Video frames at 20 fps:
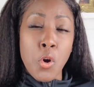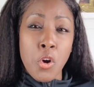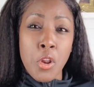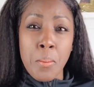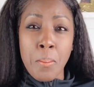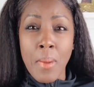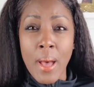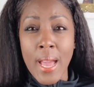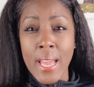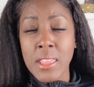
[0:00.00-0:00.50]

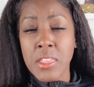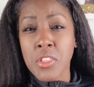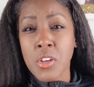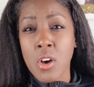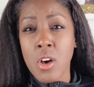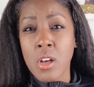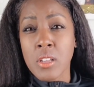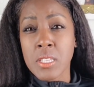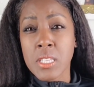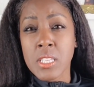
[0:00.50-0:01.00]
on my
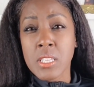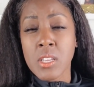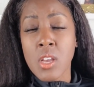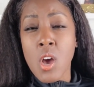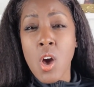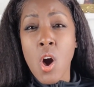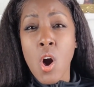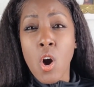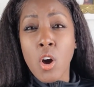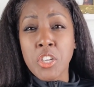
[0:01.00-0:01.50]
thoughts
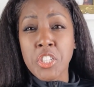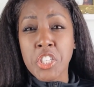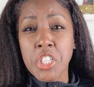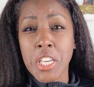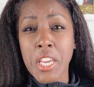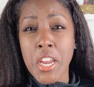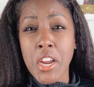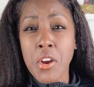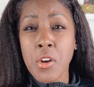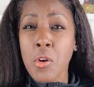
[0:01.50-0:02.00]
on
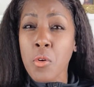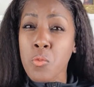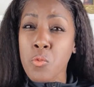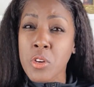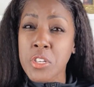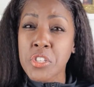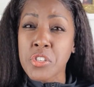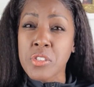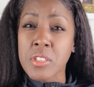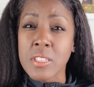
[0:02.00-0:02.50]
Sha'Carri
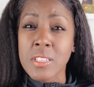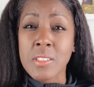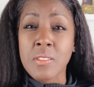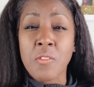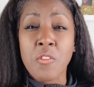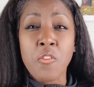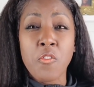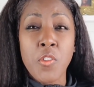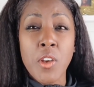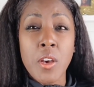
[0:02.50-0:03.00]

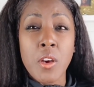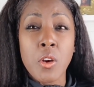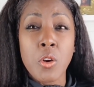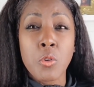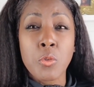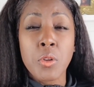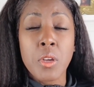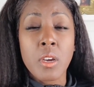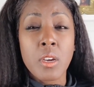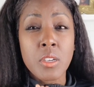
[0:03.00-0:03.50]
Richardson
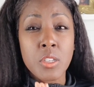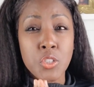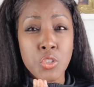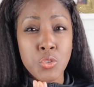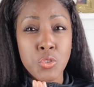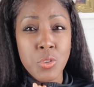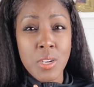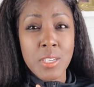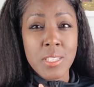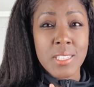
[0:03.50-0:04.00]
failed
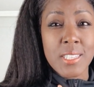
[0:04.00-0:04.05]
drug